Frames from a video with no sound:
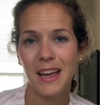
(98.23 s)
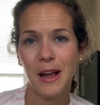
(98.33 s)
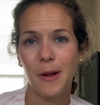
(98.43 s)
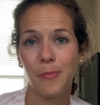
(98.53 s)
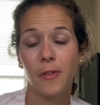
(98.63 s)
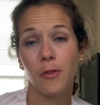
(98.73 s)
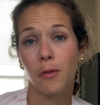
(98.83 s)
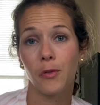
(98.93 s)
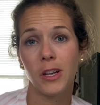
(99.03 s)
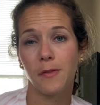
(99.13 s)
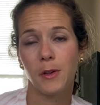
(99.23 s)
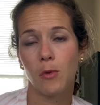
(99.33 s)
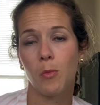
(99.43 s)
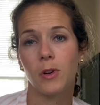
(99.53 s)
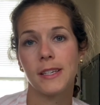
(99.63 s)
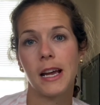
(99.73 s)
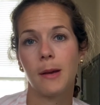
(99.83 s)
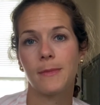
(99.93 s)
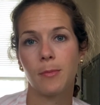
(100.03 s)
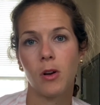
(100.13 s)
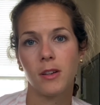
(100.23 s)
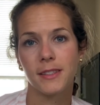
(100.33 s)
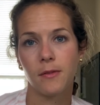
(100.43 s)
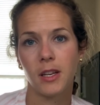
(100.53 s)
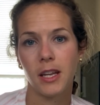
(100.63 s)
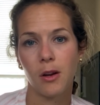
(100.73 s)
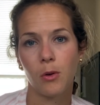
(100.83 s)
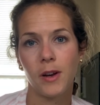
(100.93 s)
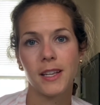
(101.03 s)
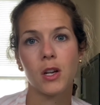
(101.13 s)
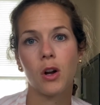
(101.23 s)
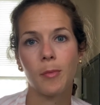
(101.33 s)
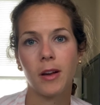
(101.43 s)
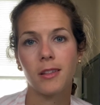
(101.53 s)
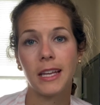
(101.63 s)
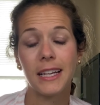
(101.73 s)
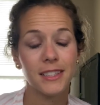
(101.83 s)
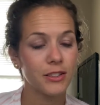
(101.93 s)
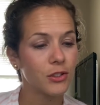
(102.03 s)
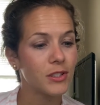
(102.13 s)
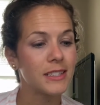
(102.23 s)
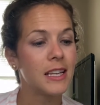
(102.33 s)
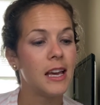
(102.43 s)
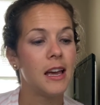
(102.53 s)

Um, feel free if you want more time to pause the video and talk about the answers,